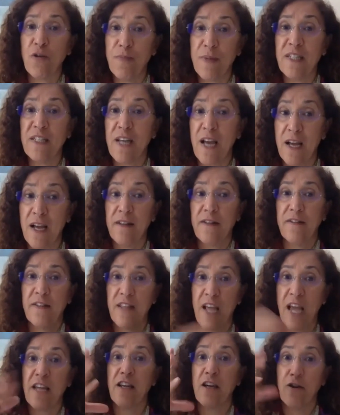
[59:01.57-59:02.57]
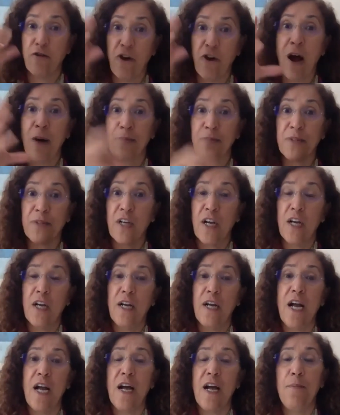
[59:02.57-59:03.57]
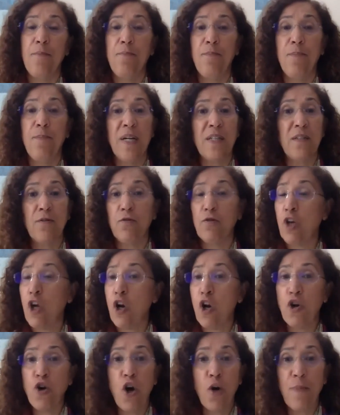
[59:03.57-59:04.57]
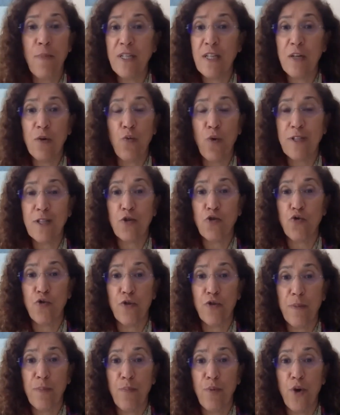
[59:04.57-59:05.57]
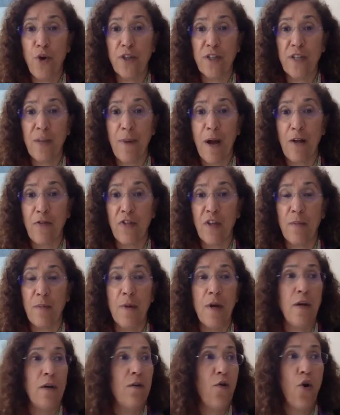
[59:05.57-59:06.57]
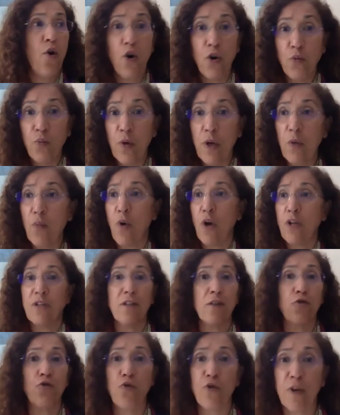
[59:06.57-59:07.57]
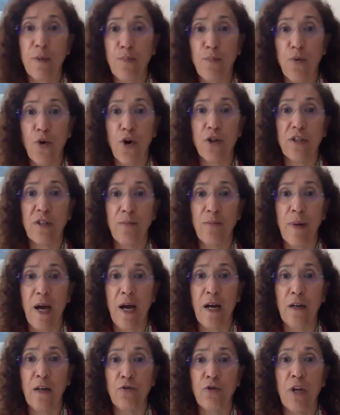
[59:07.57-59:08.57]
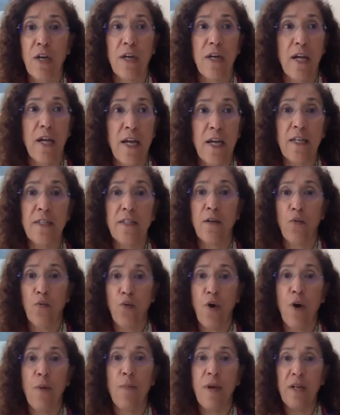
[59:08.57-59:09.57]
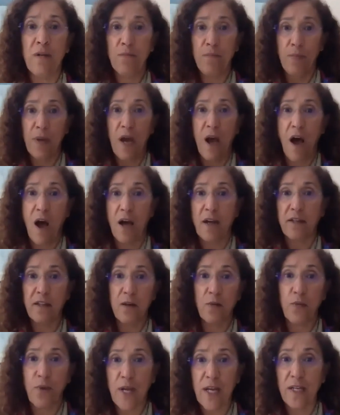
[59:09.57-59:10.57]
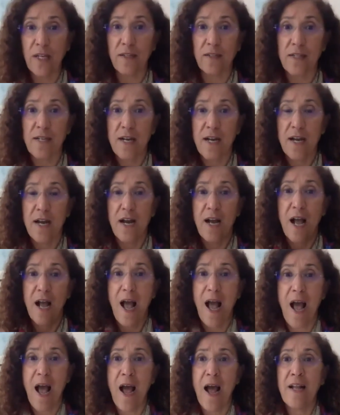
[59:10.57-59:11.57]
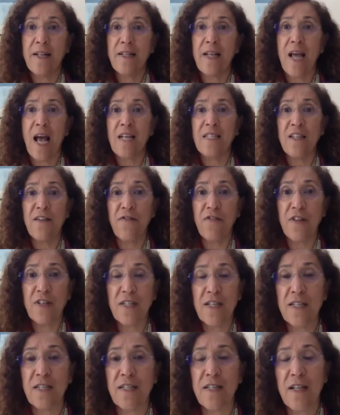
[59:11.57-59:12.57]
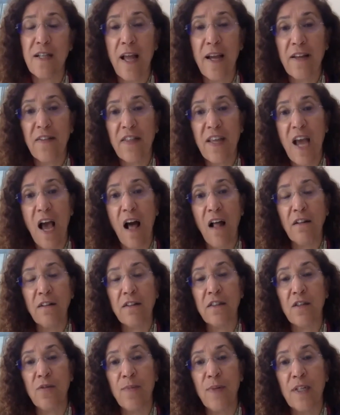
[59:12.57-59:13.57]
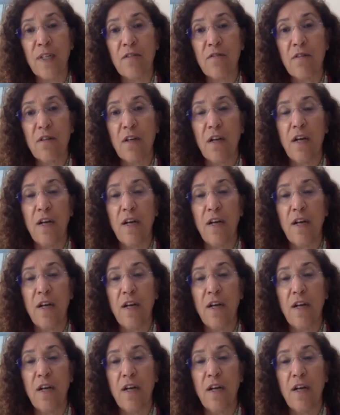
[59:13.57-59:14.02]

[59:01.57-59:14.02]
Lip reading: media, they erupt. But, you know, nobody wants to report about them. All we wanted to report about is women behind the wheels. And as if this is like the ultimate,